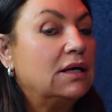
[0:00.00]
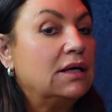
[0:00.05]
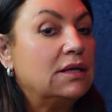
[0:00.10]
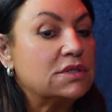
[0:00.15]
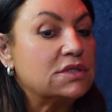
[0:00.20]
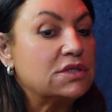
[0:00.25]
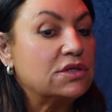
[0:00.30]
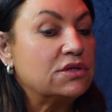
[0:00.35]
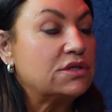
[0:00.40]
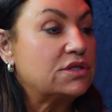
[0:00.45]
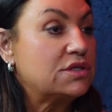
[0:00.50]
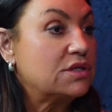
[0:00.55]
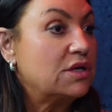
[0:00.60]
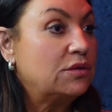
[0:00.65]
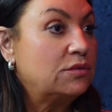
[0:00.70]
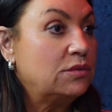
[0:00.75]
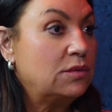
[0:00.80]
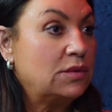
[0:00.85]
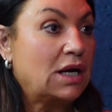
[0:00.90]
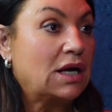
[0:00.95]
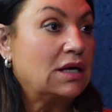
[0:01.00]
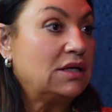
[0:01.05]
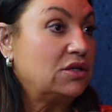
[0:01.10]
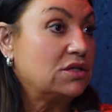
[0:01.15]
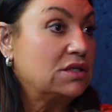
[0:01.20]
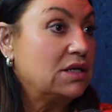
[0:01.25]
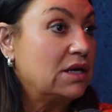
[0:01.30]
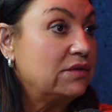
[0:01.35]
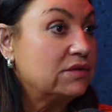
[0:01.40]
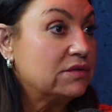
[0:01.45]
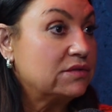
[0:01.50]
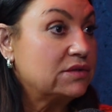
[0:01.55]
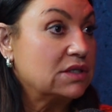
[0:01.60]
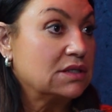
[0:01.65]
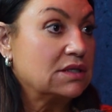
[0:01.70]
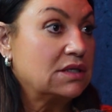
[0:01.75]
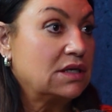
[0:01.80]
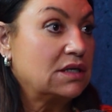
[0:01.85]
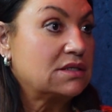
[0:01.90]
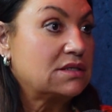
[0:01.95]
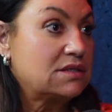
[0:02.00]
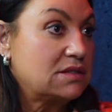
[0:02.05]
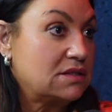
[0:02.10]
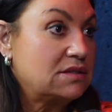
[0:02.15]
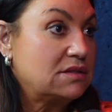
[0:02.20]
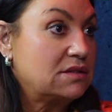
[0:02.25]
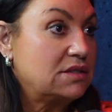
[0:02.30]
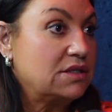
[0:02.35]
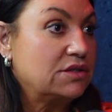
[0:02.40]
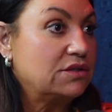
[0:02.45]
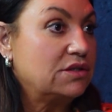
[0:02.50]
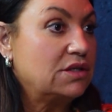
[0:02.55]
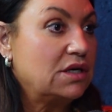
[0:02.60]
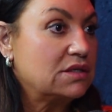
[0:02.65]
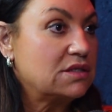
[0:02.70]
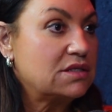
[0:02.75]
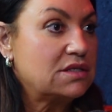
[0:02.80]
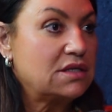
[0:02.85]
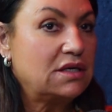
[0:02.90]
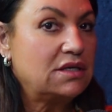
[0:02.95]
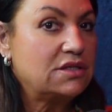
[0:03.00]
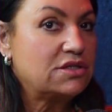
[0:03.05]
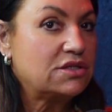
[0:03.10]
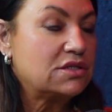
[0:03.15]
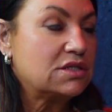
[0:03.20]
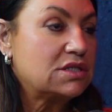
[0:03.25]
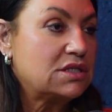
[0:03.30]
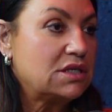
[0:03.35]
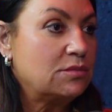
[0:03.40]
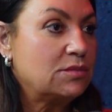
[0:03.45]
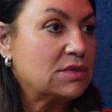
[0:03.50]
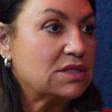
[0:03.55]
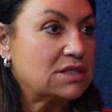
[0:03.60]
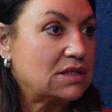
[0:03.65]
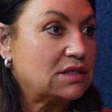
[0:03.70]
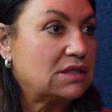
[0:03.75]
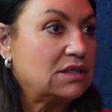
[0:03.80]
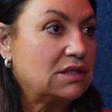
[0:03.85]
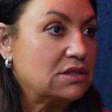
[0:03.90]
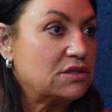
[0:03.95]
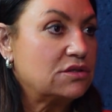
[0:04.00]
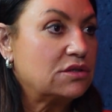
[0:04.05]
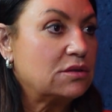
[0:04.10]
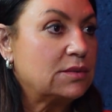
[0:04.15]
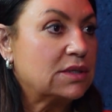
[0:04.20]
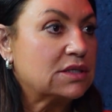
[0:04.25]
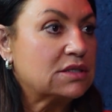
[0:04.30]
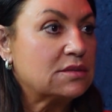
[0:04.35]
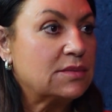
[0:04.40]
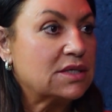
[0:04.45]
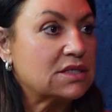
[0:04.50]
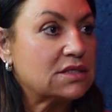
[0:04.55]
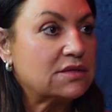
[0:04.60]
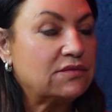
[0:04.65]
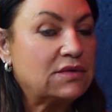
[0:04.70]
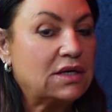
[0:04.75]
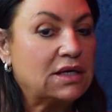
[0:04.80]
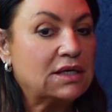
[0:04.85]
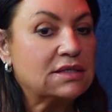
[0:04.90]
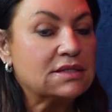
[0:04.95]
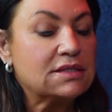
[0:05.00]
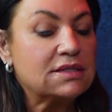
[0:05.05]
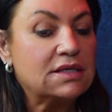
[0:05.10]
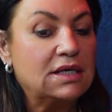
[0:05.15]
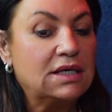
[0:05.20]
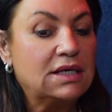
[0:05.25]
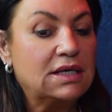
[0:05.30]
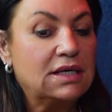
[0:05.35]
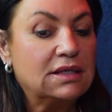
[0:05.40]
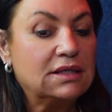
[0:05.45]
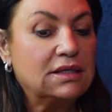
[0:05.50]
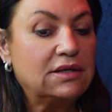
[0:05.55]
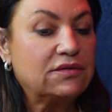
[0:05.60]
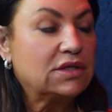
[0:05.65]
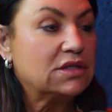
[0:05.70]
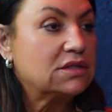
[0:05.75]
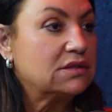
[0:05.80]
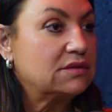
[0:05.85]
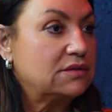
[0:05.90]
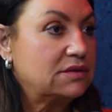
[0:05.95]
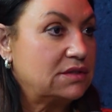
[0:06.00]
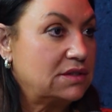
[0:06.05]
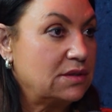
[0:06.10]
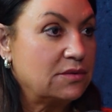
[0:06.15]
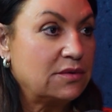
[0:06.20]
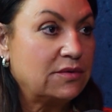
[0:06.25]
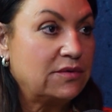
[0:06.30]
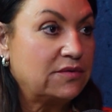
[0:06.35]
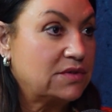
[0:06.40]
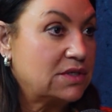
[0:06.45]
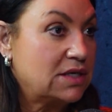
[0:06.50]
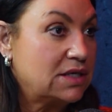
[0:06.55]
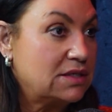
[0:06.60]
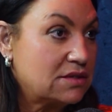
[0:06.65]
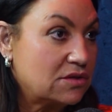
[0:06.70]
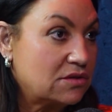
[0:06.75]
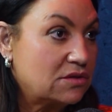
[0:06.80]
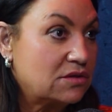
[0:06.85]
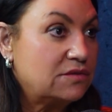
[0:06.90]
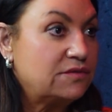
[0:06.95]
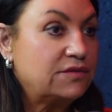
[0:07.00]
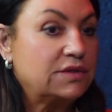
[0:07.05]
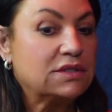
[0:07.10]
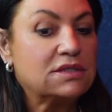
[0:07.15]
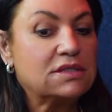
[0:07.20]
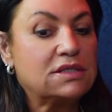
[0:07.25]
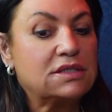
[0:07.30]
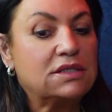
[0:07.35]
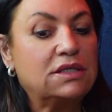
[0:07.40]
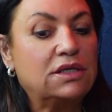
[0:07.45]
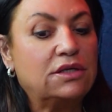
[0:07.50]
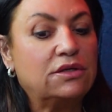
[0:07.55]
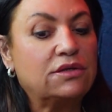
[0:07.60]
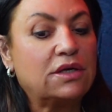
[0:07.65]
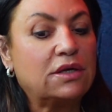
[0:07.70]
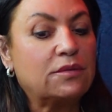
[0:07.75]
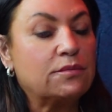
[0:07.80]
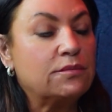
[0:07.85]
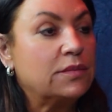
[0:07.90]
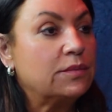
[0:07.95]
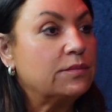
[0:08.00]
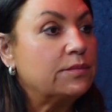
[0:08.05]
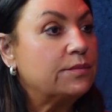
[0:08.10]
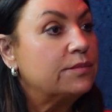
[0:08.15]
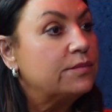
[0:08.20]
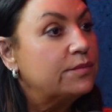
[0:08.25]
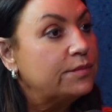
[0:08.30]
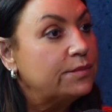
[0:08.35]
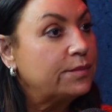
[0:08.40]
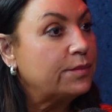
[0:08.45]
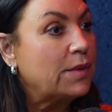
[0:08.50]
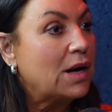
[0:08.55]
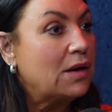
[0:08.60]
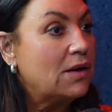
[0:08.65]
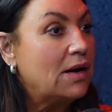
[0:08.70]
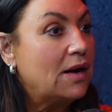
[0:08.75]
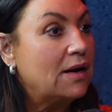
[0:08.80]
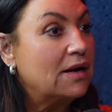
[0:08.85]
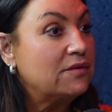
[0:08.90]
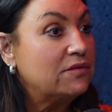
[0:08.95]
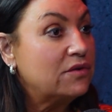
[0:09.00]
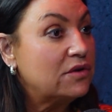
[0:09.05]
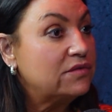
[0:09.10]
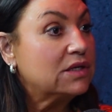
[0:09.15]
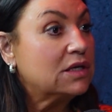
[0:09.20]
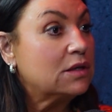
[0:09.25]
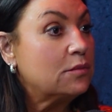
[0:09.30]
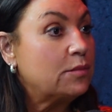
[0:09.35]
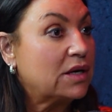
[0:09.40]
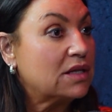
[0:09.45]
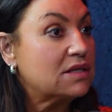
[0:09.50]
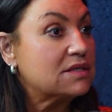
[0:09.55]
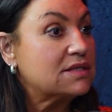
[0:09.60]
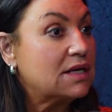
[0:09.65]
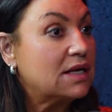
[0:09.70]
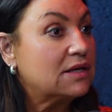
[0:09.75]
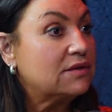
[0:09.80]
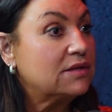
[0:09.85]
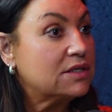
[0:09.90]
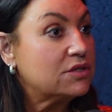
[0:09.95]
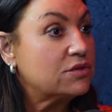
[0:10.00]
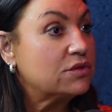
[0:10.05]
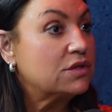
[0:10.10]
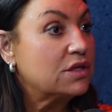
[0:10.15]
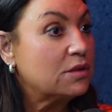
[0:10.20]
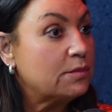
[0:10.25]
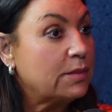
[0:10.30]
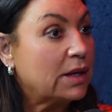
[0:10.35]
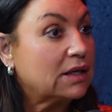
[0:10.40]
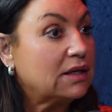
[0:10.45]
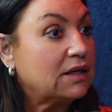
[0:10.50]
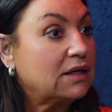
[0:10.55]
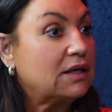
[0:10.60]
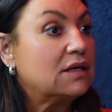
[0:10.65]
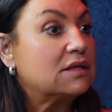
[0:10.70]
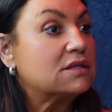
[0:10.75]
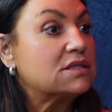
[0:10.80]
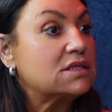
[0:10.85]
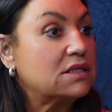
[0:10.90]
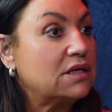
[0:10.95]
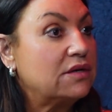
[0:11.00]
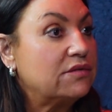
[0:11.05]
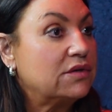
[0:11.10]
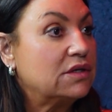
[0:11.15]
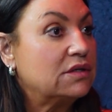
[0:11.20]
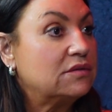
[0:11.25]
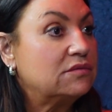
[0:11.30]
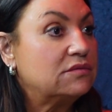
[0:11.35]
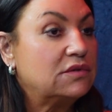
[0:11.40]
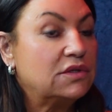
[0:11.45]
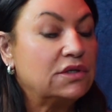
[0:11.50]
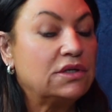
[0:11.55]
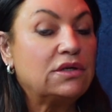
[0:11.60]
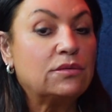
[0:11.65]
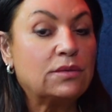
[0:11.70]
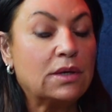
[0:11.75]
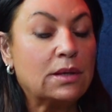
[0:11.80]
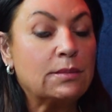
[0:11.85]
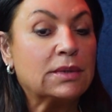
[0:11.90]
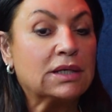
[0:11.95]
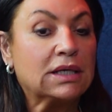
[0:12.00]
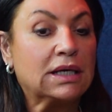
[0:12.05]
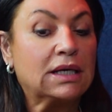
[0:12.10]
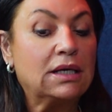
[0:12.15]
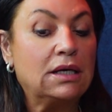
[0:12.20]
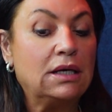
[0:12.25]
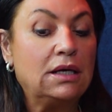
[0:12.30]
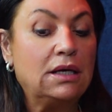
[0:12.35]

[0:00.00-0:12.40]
so that I could never have done that, gone to the HR team and said, can I talk about domestic violence? They've got some have days off and, they can hive off a little bit of the salary into another bank account to give her running away money.